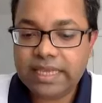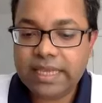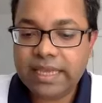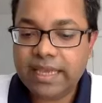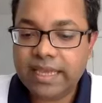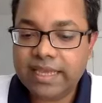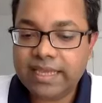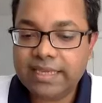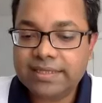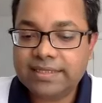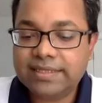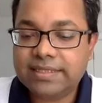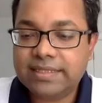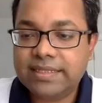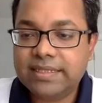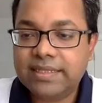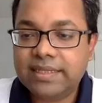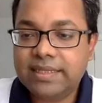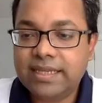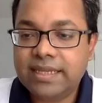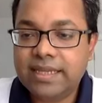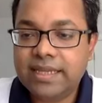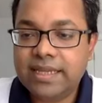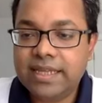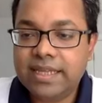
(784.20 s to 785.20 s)
is
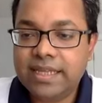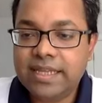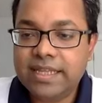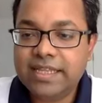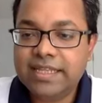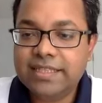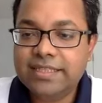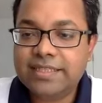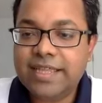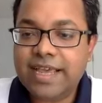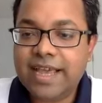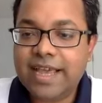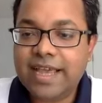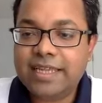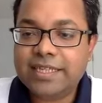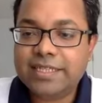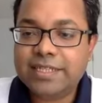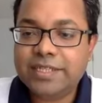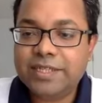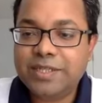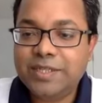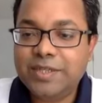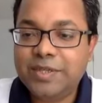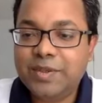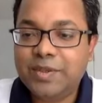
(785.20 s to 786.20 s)

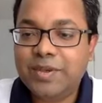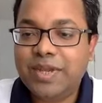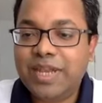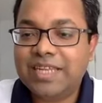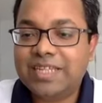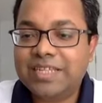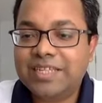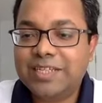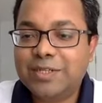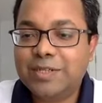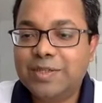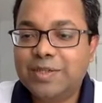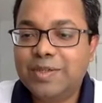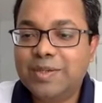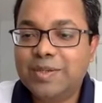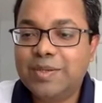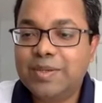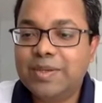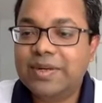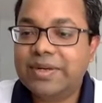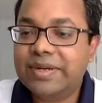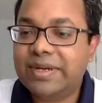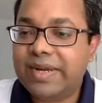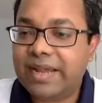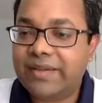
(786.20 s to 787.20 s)
that you get
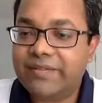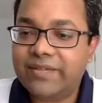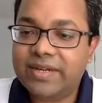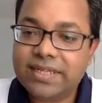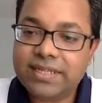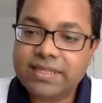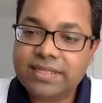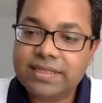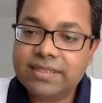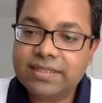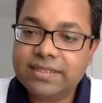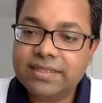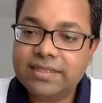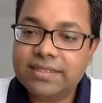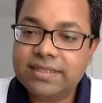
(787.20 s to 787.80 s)
to travel,